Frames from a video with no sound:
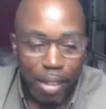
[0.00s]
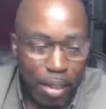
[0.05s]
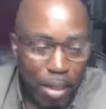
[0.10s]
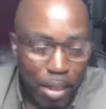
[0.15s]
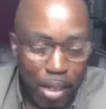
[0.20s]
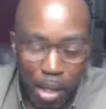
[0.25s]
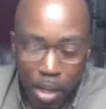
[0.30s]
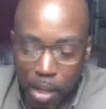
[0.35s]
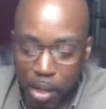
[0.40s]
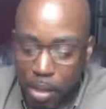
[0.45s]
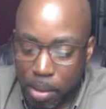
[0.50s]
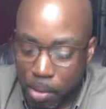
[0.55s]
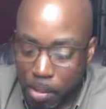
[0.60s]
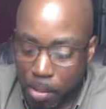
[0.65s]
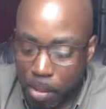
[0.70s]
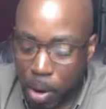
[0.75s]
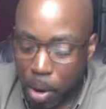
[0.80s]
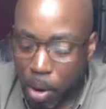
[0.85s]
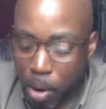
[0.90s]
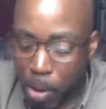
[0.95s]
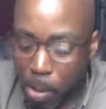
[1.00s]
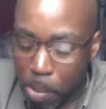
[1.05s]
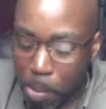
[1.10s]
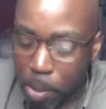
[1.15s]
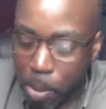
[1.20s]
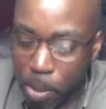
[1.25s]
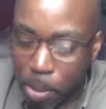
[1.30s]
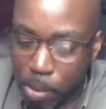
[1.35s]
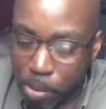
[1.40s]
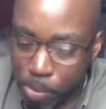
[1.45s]
my
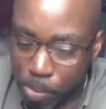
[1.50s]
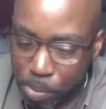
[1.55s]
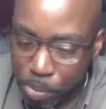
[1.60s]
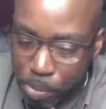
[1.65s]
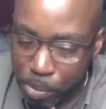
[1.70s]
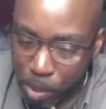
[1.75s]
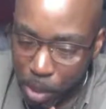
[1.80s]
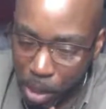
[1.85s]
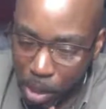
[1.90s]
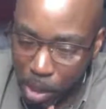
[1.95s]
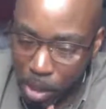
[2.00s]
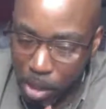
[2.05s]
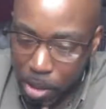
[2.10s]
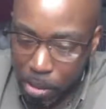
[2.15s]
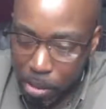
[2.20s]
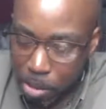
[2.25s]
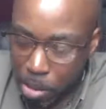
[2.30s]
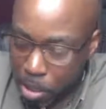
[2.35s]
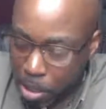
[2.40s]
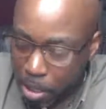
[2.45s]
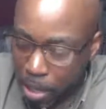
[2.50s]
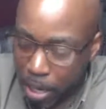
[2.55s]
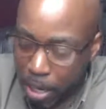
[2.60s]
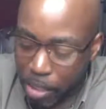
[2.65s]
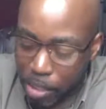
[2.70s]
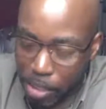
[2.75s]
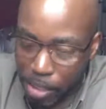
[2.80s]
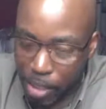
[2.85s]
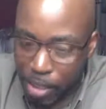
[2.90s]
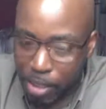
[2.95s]
homegirl. She
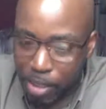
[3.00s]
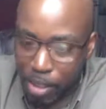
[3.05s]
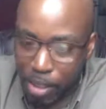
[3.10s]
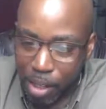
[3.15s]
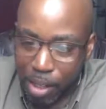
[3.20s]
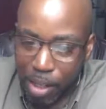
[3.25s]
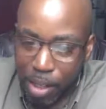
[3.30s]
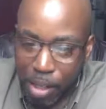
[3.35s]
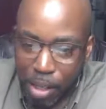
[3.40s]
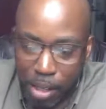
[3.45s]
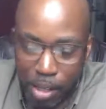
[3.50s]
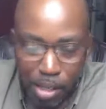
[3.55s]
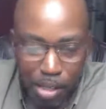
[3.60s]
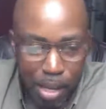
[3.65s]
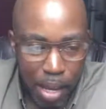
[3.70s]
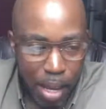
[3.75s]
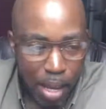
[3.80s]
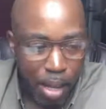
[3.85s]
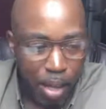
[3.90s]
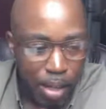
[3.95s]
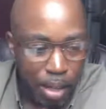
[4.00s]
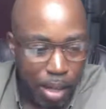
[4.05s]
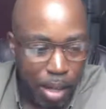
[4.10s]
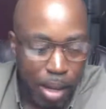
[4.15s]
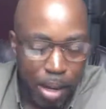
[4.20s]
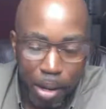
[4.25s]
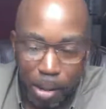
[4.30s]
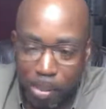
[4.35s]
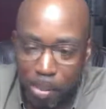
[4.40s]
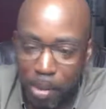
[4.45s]
actually has had
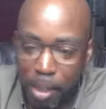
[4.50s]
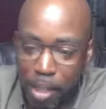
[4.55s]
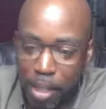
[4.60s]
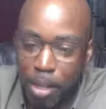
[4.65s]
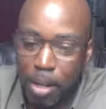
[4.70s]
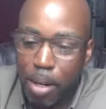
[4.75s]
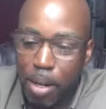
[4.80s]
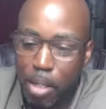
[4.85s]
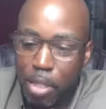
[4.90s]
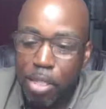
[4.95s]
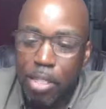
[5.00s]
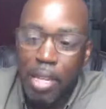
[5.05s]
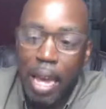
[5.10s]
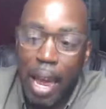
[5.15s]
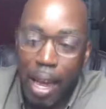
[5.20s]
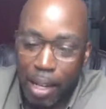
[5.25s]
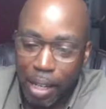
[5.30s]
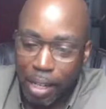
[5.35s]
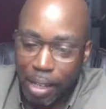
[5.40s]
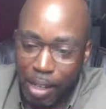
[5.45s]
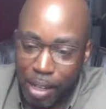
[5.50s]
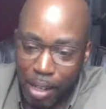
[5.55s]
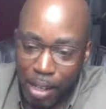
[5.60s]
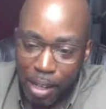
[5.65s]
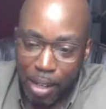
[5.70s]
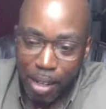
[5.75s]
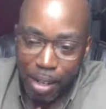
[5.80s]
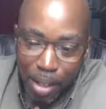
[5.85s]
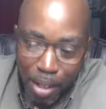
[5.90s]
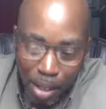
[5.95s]
cum in her salad
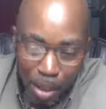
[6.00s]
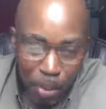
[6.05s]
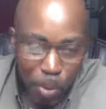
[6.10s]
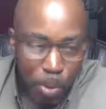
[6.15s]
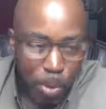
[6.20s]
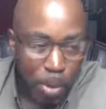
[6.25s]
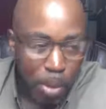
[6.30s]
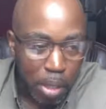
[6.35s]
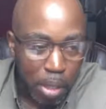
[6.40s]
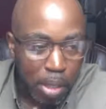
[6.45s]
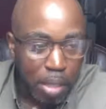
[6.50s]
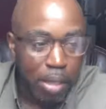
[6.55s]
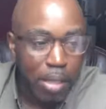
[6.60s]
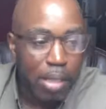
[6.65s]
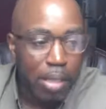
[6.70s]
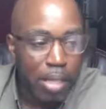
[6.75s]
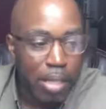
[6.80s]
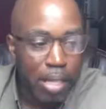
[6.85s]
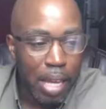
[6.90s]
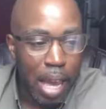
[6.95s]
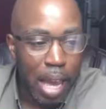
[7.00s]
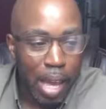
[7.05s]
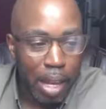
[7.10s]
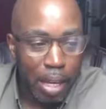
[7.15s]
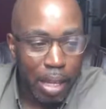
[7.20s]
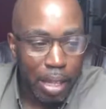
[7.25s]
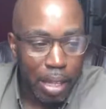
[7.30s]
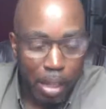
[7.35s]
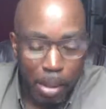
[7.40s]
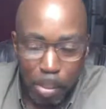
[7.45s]
and will eat the
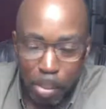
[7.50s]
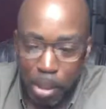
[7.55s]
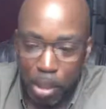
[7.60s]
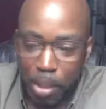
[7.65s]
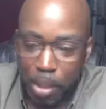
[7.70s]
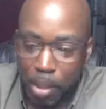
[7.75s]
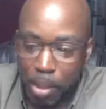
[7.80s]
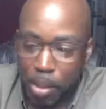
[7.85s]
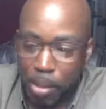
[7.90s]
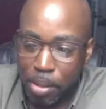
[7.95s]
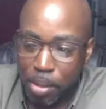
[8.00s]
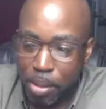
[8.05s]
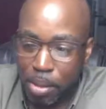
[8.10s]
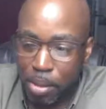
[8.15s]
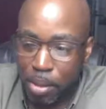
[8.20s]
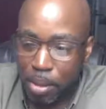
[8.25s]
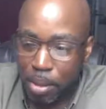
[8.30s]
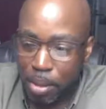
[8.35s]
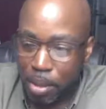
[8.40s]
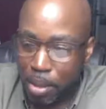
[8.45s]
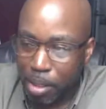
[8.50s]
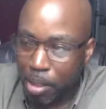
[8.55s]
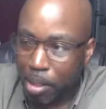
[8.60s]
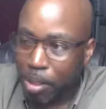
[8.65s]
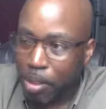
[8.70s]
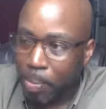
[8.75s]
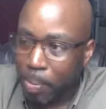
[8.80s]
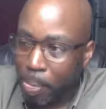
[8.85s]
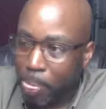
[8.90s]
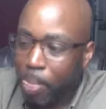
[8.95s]
salad because
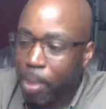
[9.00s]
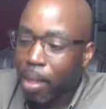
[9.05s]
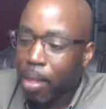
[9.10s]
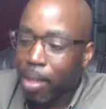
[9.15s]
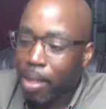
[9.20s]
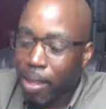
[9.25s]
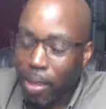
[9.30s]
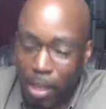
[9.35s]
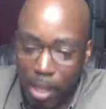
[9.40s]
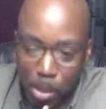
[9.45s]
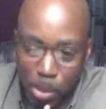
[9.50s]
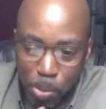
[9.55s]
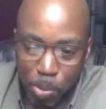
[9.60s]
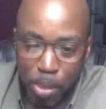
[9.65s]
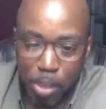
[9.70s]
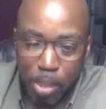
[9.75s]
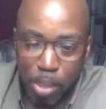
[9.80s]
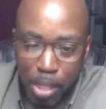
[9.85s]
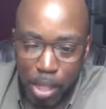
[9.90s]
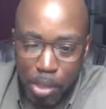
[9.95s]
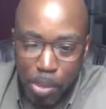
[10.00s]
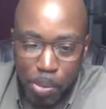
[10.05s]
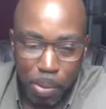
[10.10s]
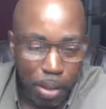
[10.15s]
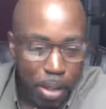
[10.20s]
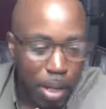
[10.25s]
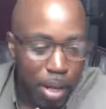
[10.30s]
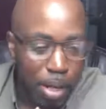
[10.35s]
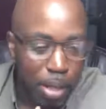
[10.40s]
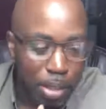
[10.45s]
that's what
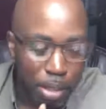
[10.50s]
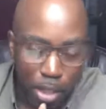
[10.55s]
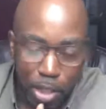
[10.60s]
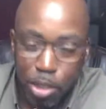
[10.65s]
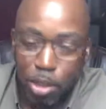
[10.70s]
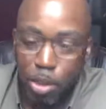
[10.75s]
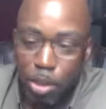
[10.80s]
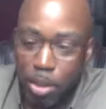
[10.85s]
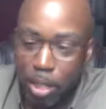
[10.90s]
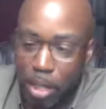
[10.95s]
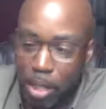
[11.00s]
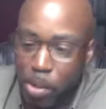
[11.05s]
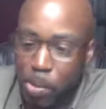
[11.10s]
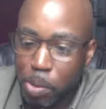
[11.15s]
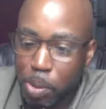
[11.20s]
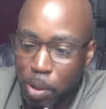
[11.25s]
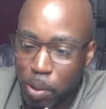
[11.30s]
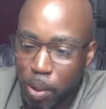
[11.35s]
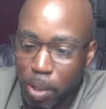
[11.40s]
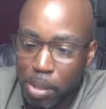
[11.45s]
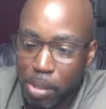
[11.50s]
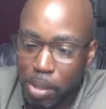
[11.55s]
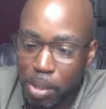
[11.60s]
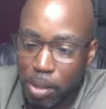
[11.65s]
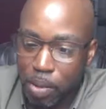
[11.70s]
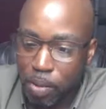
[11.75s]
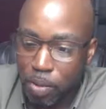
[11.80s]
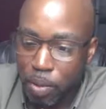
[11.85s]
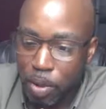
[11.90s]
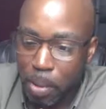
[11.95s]
her dude has
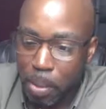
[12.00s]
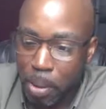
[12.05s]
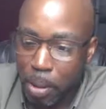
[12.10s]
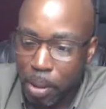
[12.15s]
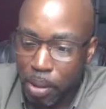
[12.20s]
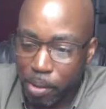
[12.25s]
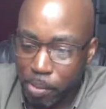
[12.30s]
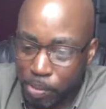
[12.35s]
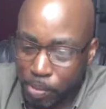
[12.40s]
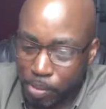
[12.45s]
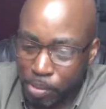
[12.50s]
requested from her.